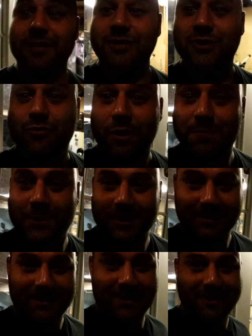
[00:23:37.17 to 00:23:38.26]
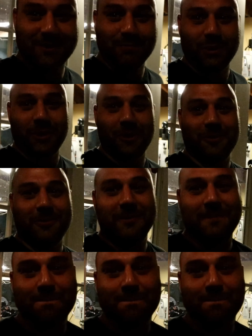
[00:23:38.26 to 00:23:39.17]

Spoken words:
The description section below.